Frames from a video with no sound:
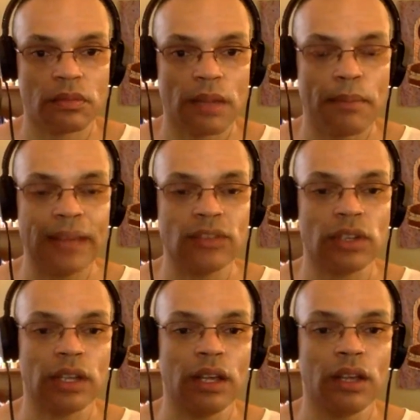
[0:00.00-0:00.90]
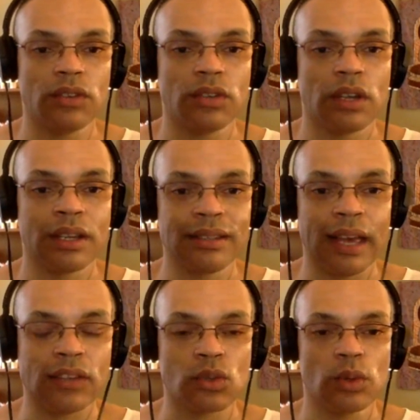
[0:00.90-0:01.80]
Magic is
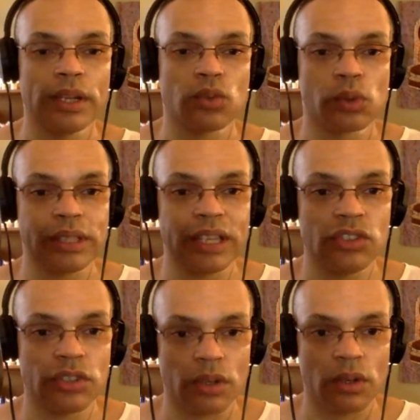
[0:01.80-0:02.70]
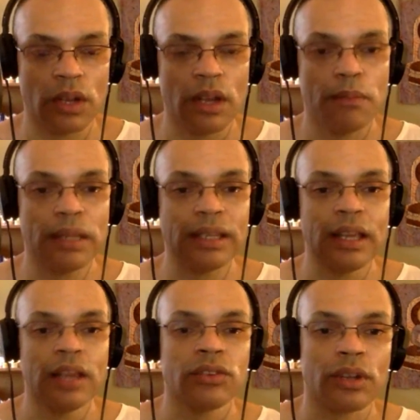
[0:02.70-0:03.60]
contextual, it's relational,
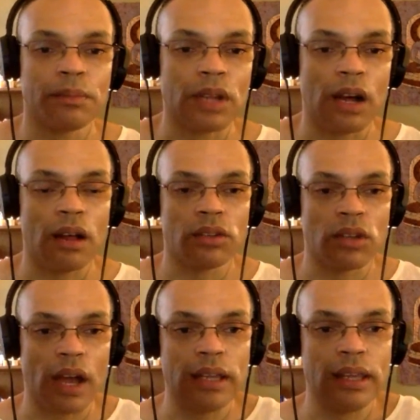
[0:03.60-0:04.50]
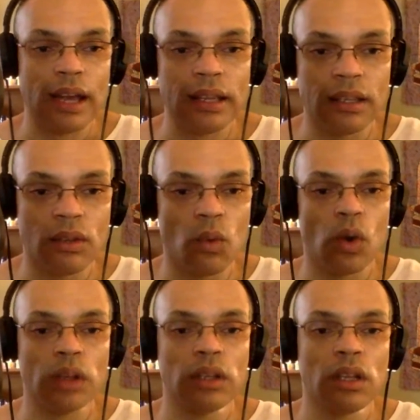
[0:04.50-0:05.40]
meaning
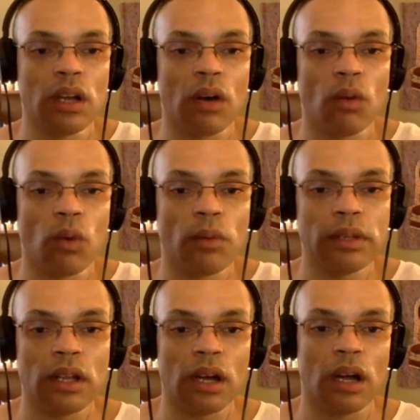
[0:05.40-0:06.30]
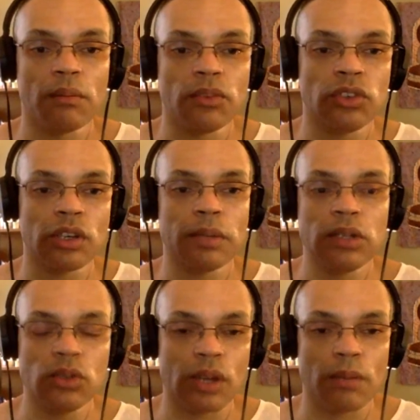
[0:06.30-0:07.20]
one woman, she could be
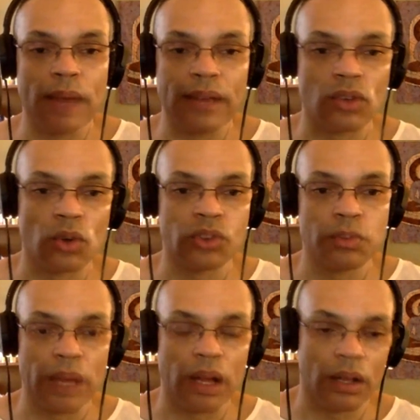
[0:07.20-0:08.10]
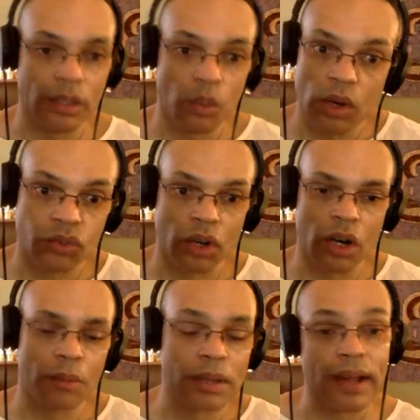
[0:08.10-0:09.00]
using a magical spell and it works for
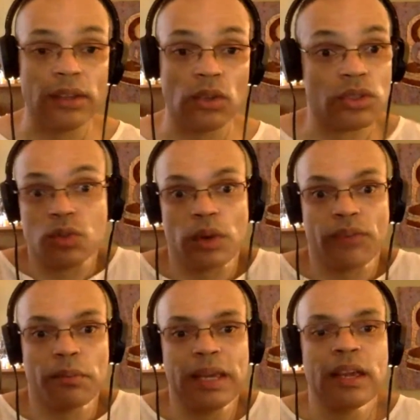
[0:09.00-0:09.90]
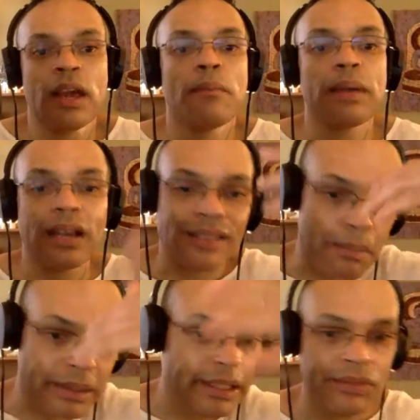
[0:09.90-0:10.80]
her, but if I use it, it doesn't work for me, because our
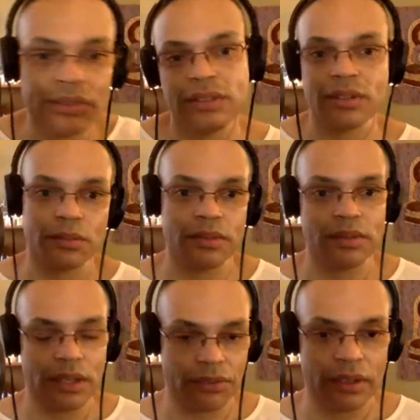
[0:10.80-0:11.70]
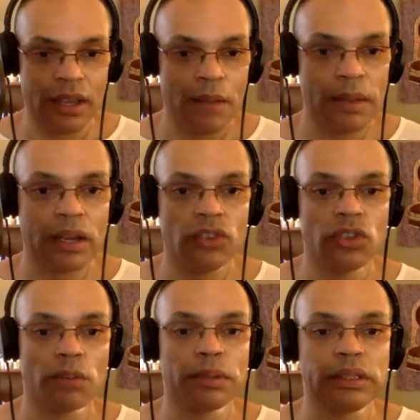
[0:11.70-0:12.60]
belief systems are different. Because
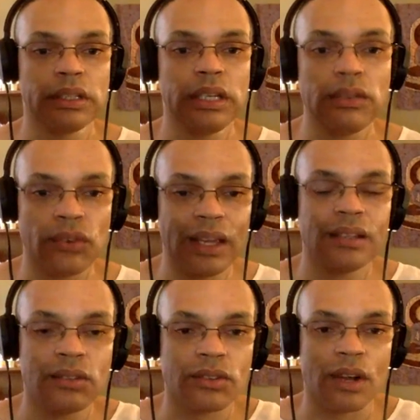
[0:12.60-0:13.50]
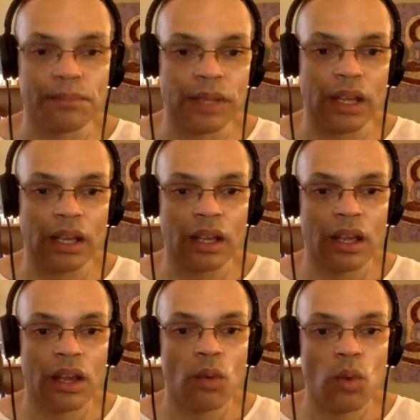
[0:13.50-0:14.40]
your belief in something
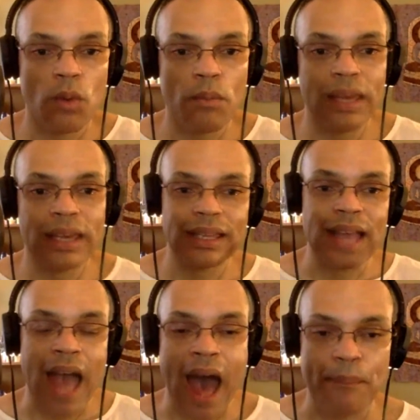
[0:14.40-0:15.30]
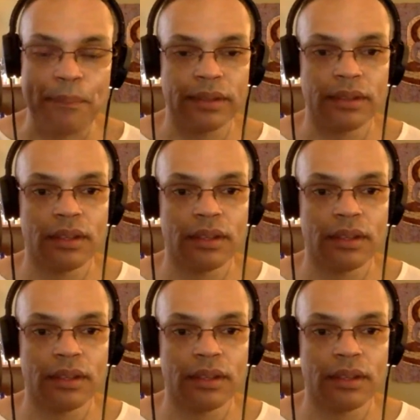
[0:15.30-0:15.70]
will make it happen.